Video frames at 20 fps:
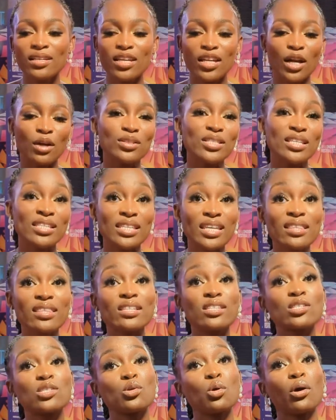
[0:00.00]
to see
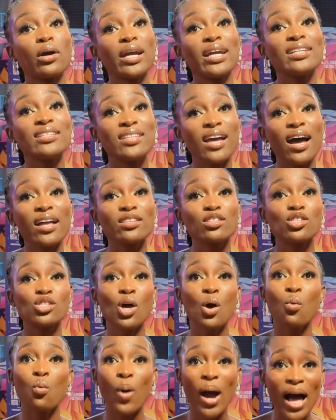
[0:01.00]
the story done
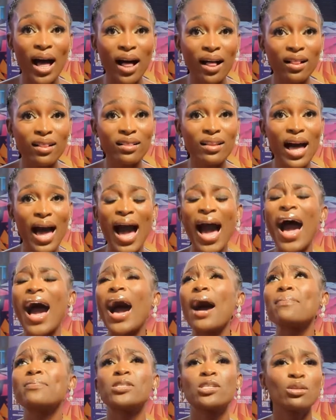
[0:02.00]
so well,
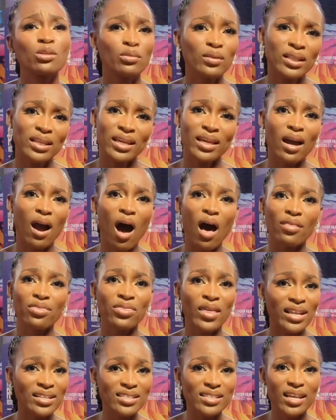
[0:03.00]
absolutely
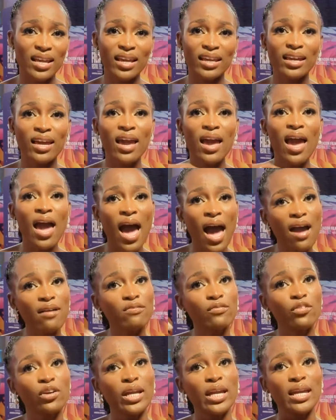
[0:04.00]
authentic
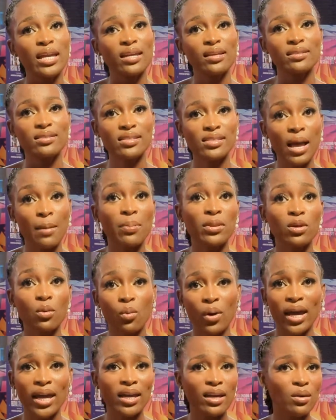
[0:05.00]
every step of the
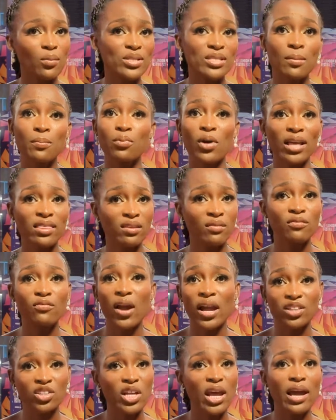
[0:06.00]
way. It was a breath of
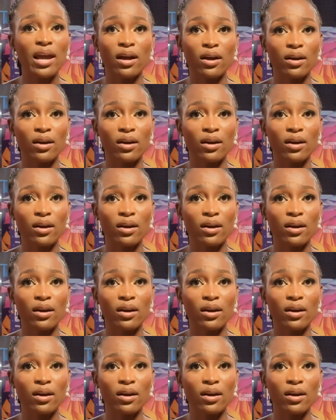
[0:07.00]
fresh air.